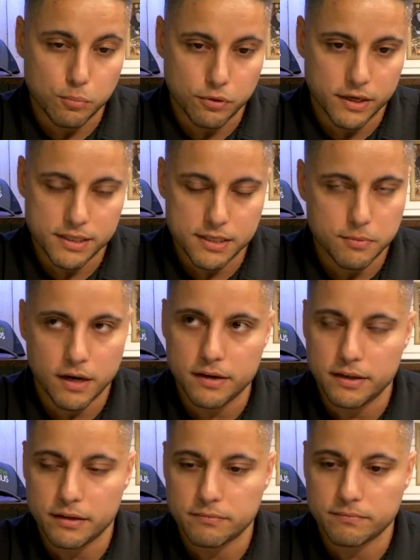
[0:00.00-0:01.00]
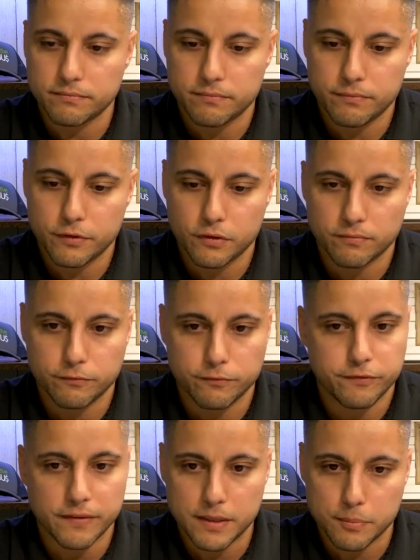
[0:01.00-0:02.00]
price. It's probably like
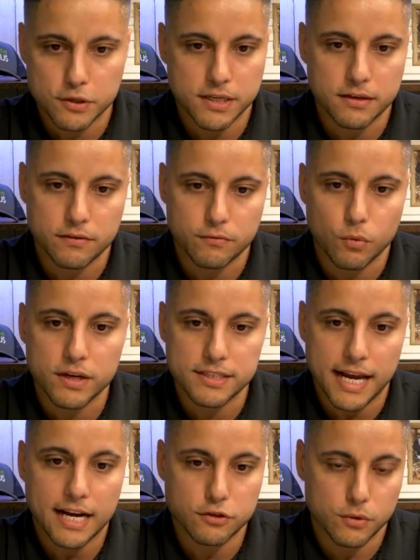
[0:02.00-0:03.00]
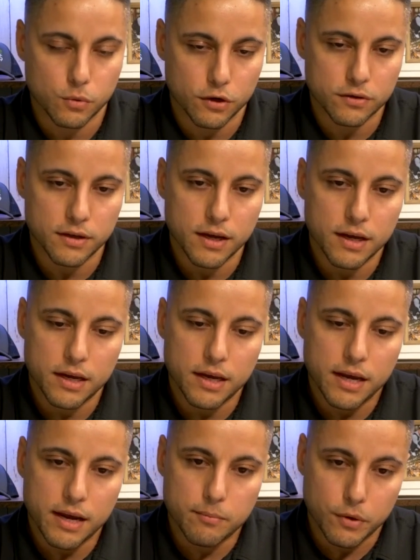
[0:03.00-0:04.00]
50% of what it's actually worth,
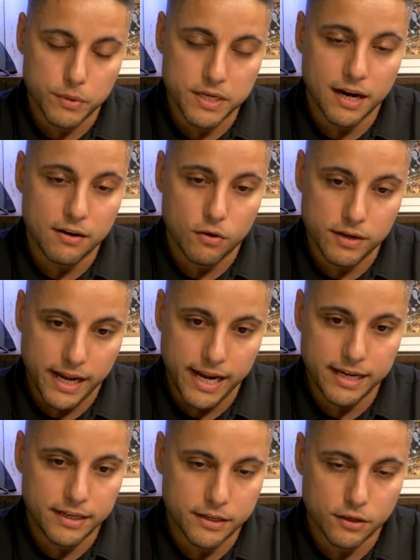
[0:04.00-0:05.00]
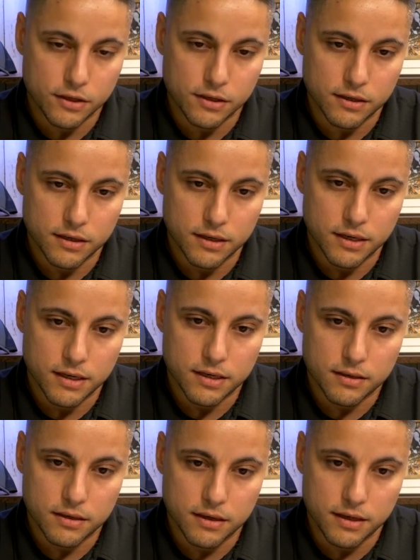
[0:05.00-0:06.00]
but we got it on 8-year
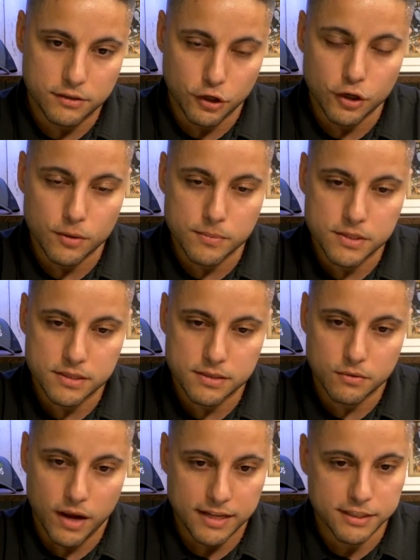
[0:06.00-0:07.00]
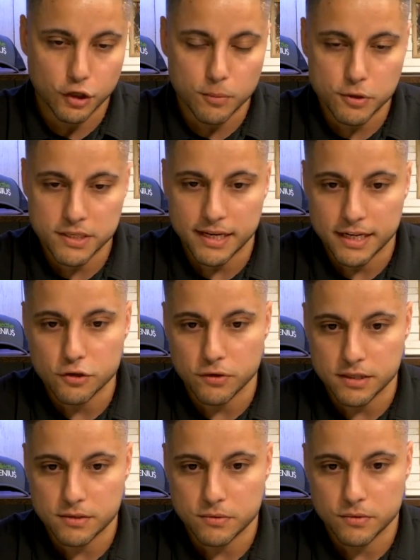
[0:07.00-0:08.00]
terms at 0%
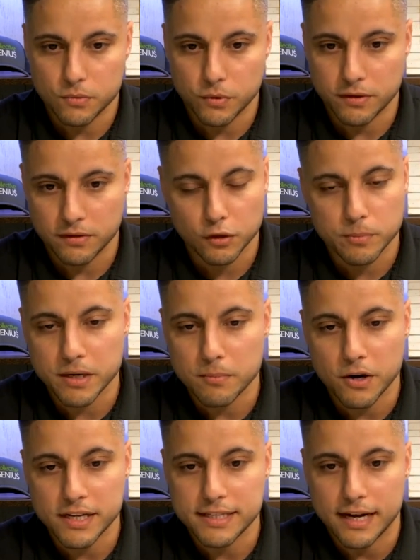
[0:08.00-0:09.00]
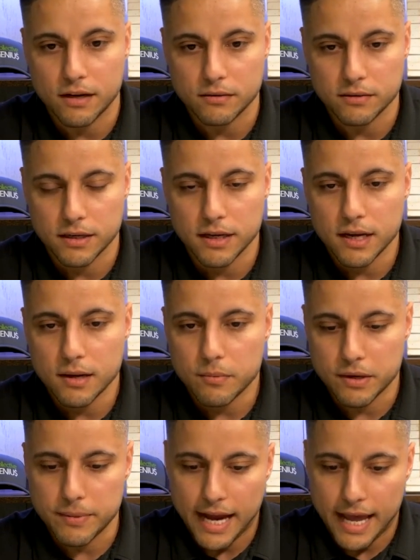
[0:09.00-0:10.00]
interest with a little bit of money down. But
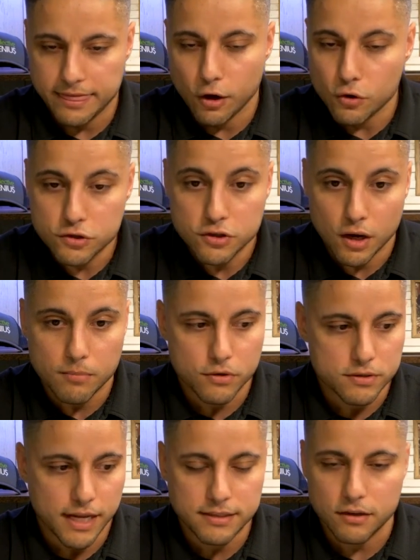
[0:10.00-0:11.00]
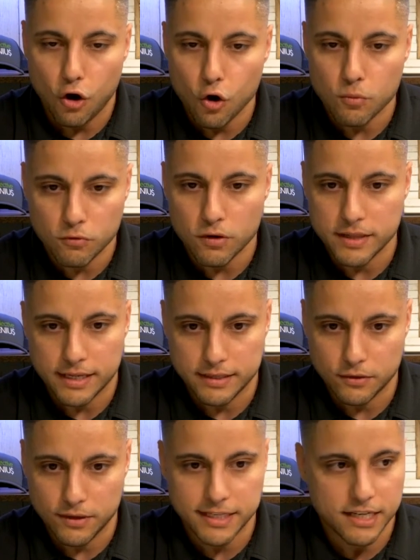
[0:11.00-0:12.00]
I'm like, at those numbers, that's a home run, that
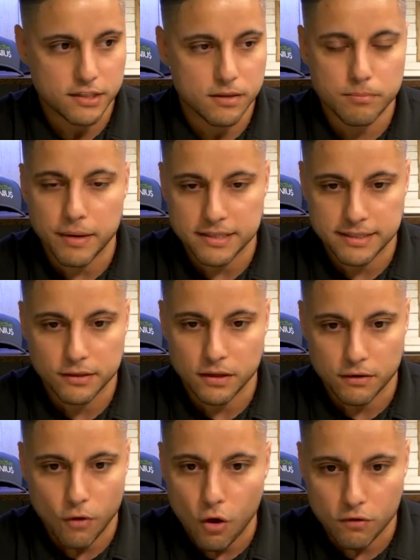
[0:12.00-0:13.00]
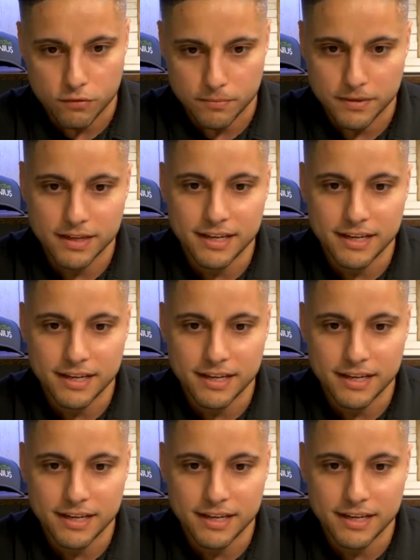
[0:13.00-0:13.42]
deal. That's actually the best deal out of all of them.